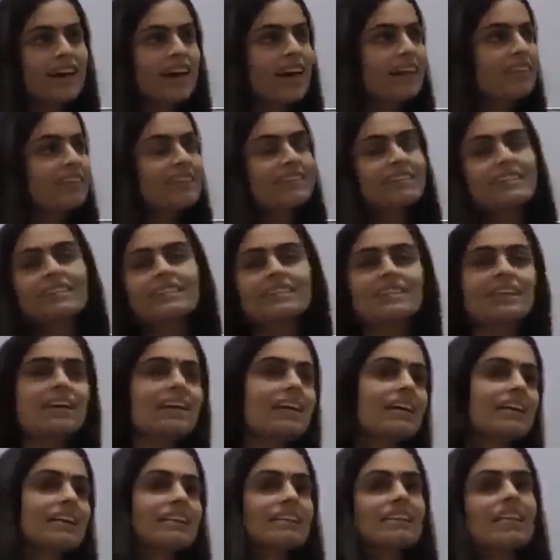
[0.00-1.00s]
And there's this
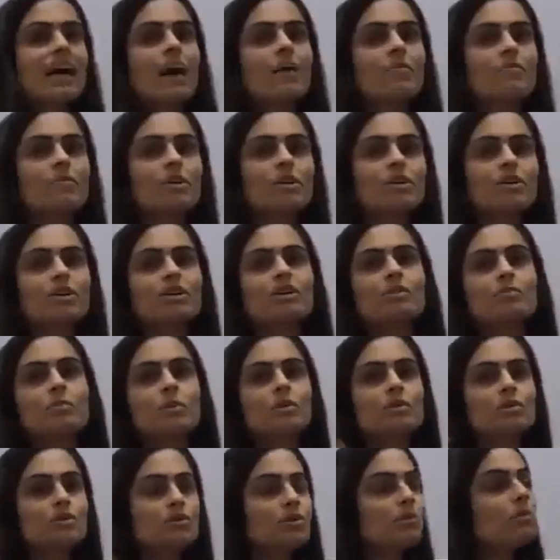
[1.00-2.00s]
thing in Islam where you're
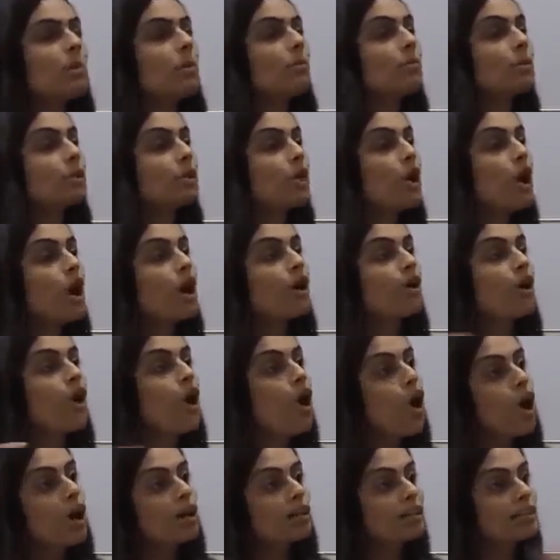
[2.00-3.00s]
supposed to remember God
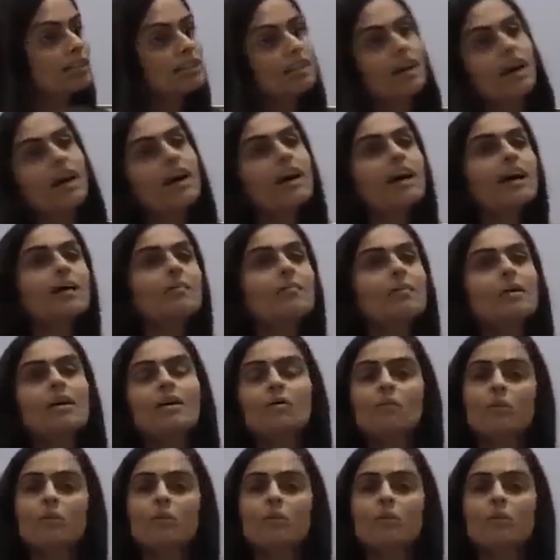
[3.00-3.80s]
all the time.